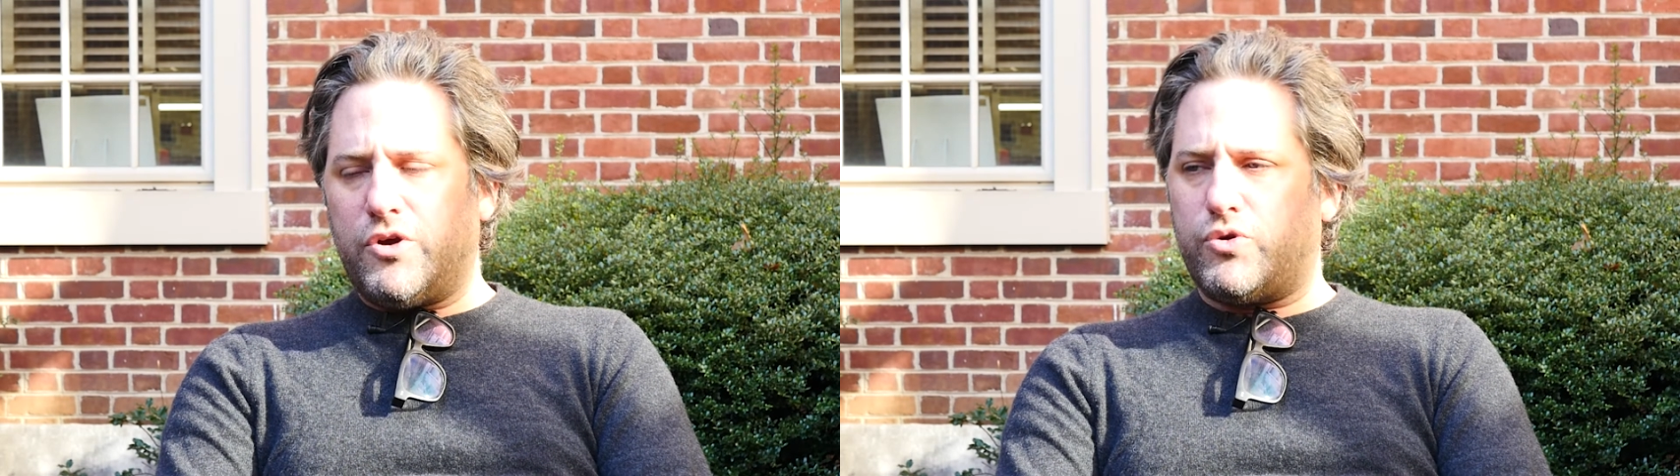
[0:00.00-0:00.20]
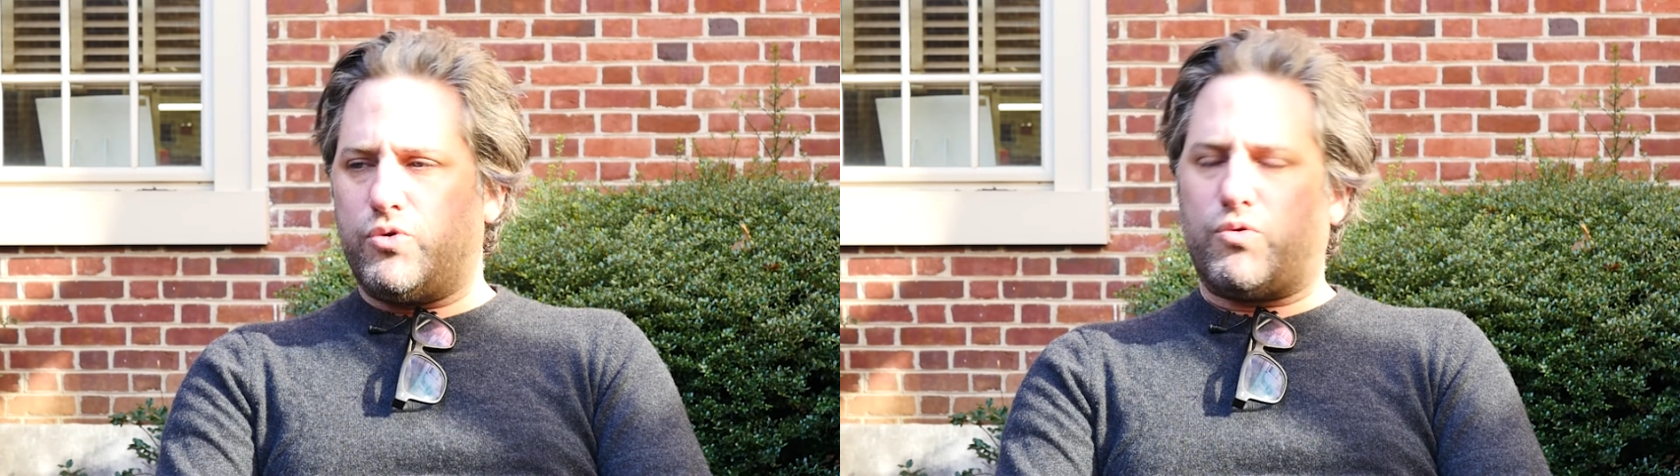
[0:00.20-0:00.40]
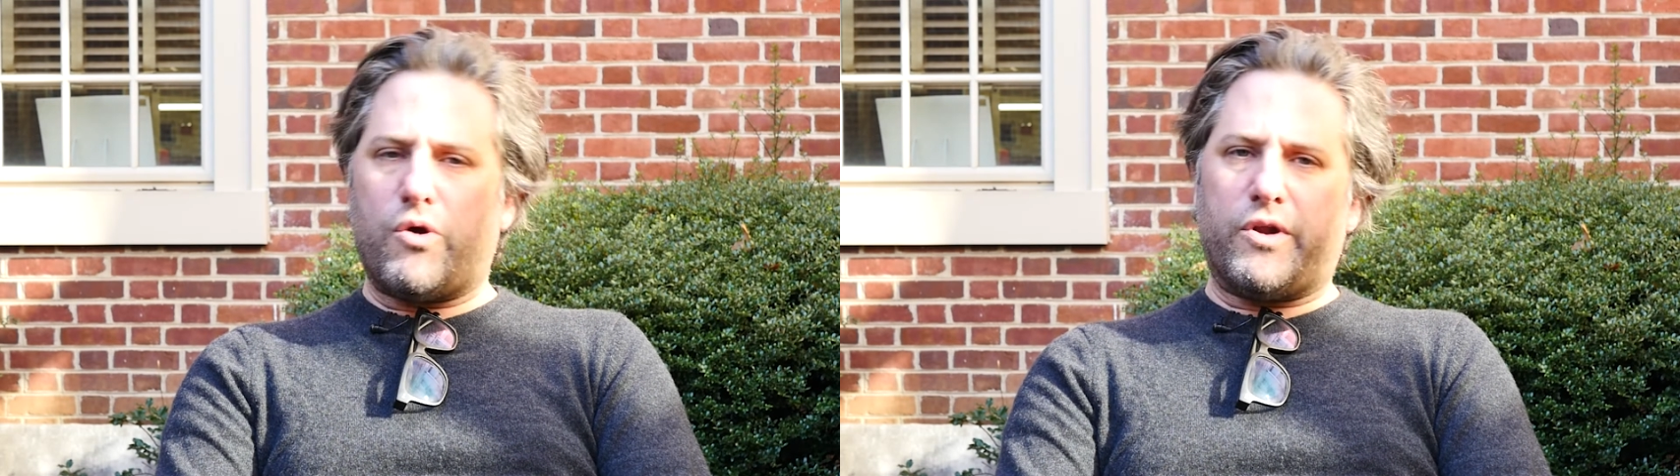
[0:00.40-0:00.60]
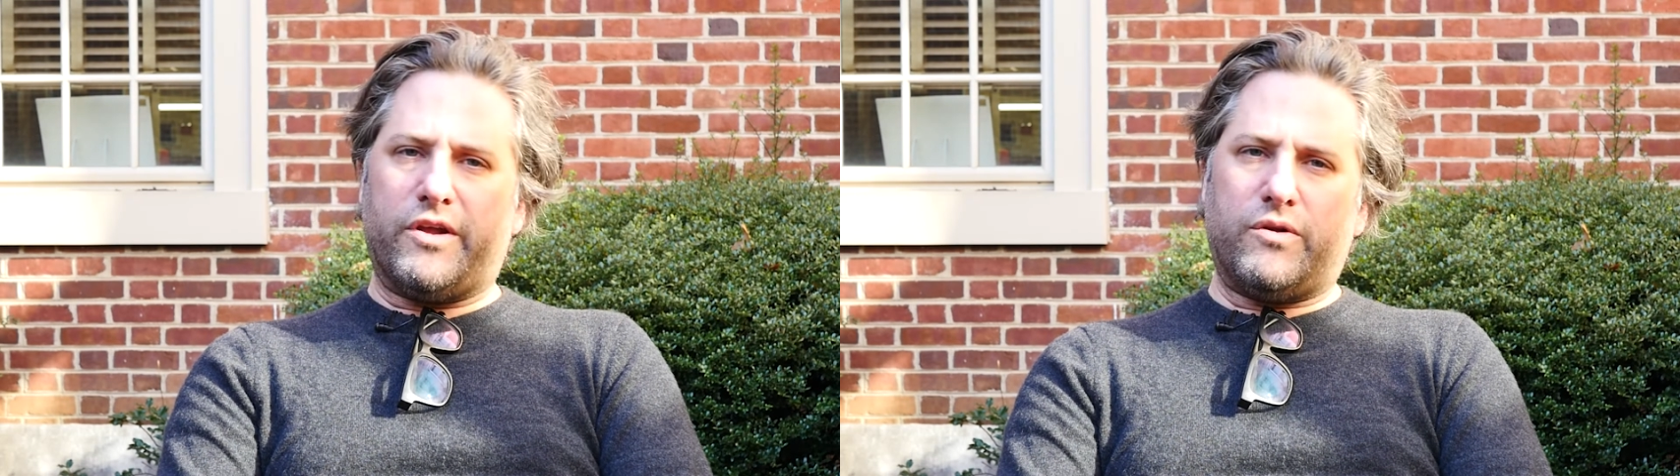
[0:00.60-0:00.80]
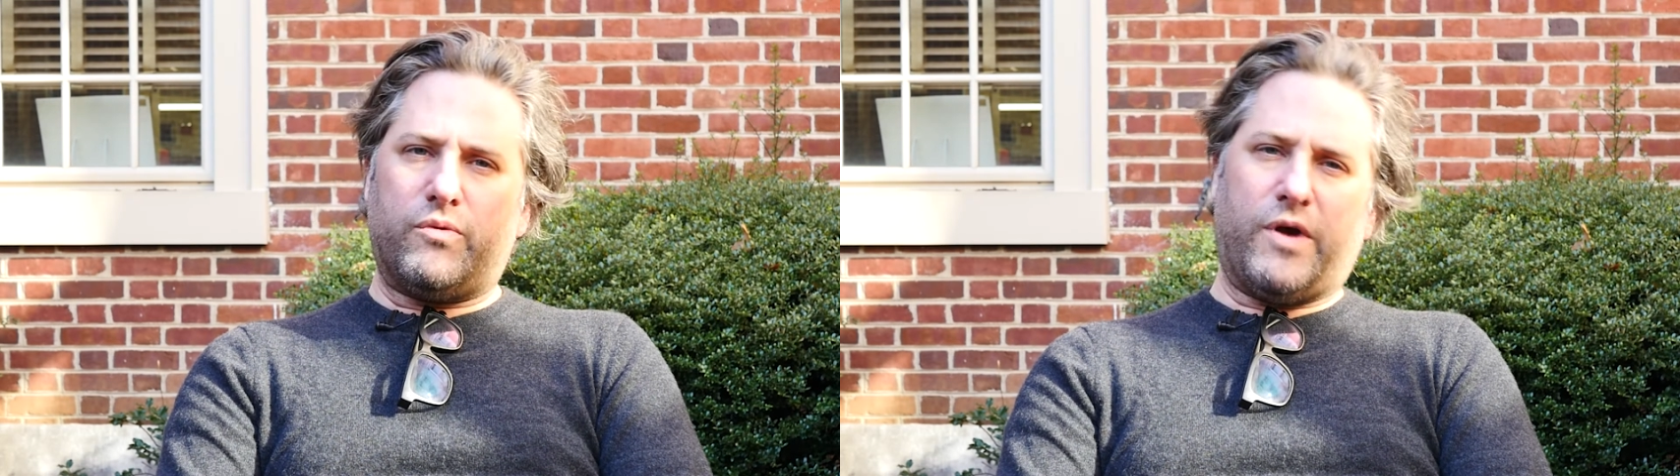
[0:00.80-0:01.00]
who wrote
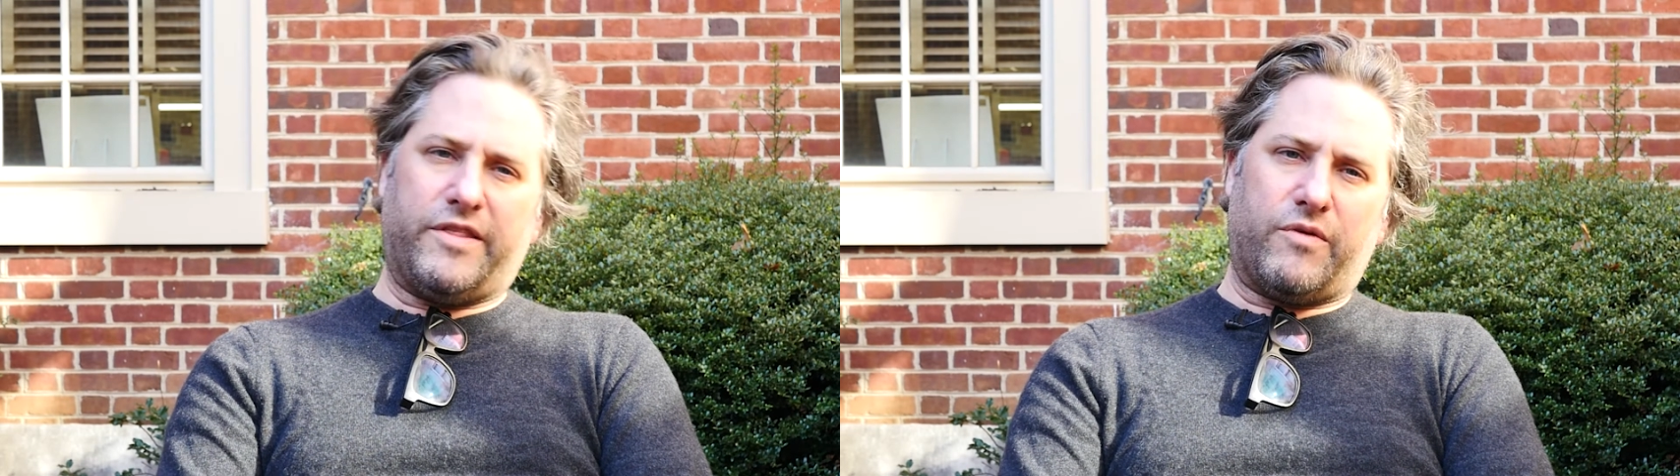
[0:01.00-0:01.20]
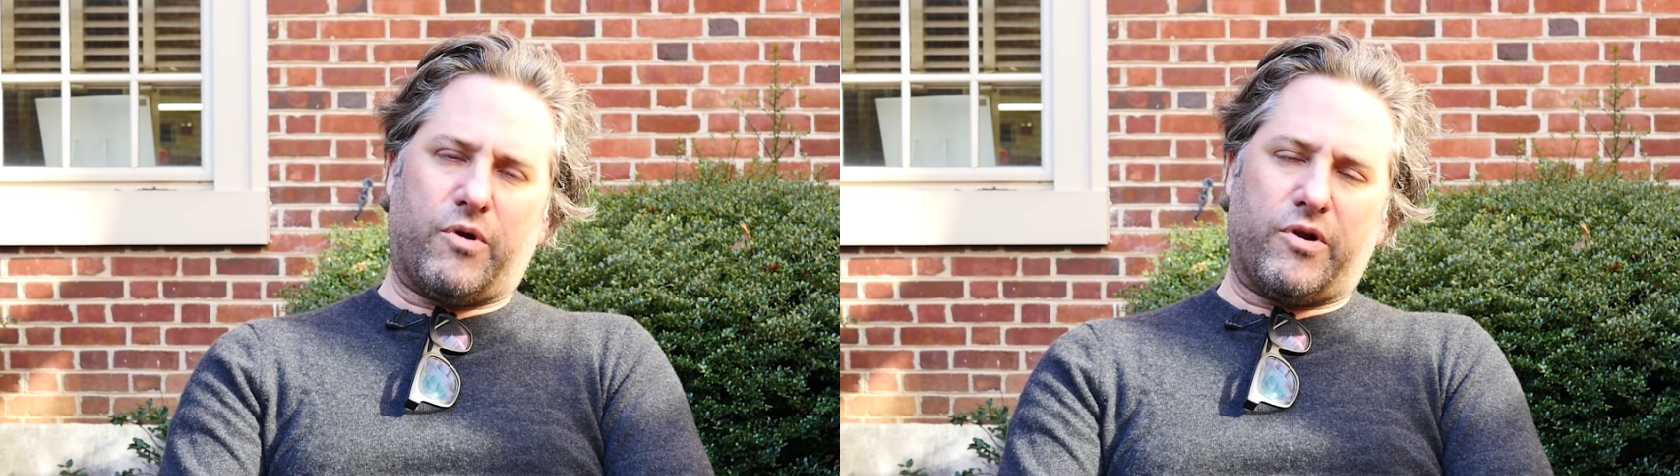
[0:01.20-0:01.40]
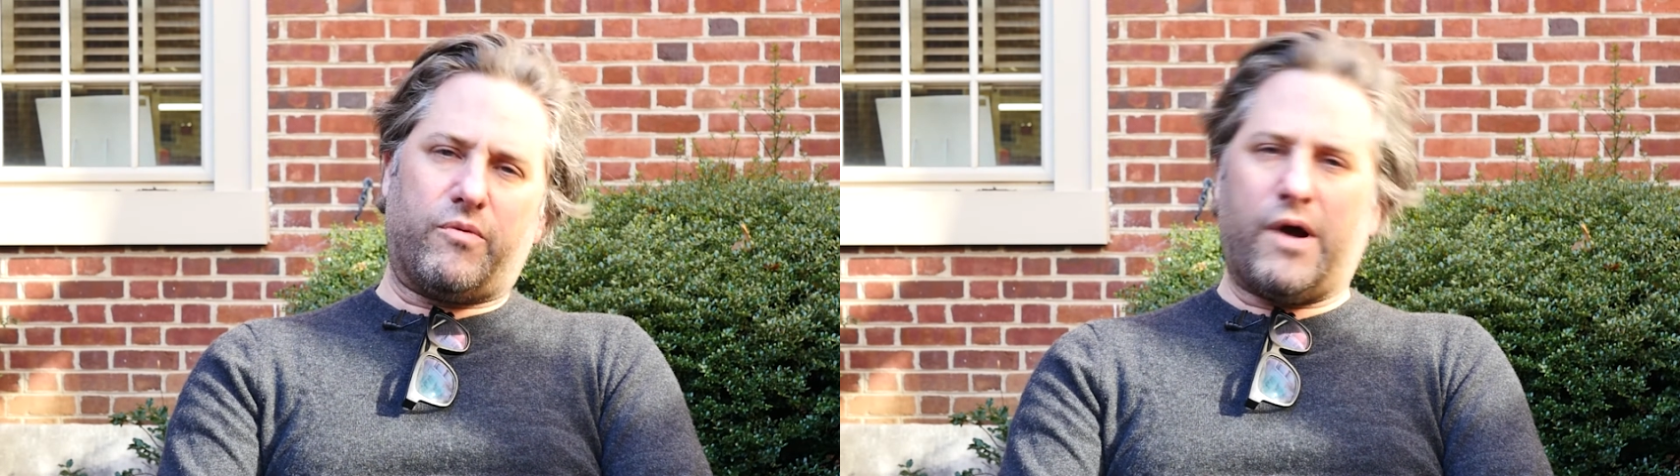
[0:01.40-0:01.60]
it, when they wrote it,